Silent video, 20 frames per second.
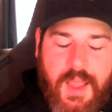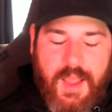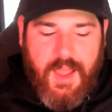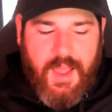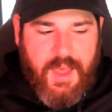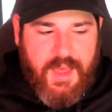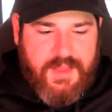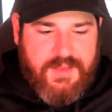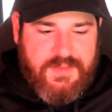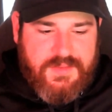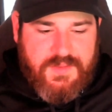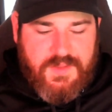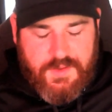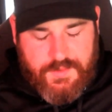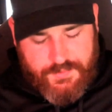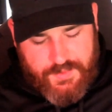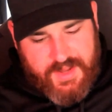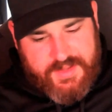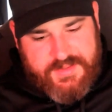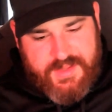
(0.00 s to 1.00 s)
And the
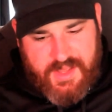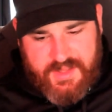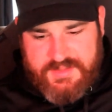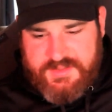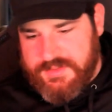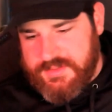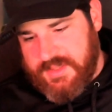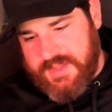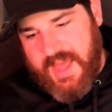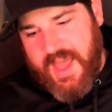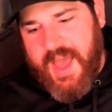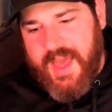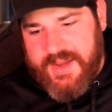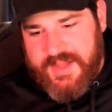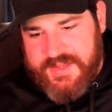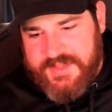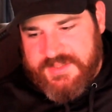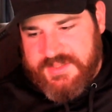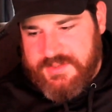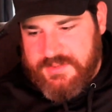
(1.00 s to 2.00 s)
correct answer to that
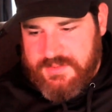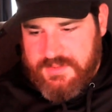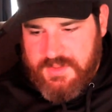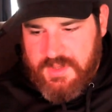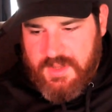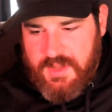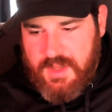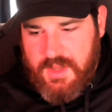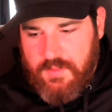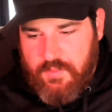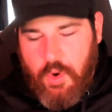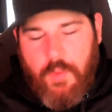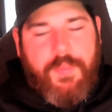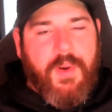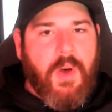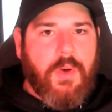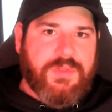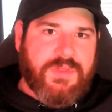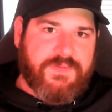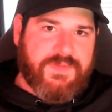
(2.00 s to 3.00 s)
is, well,
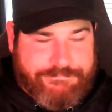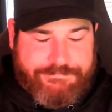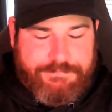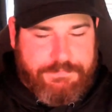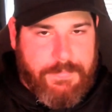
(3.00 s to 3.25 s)
both of them.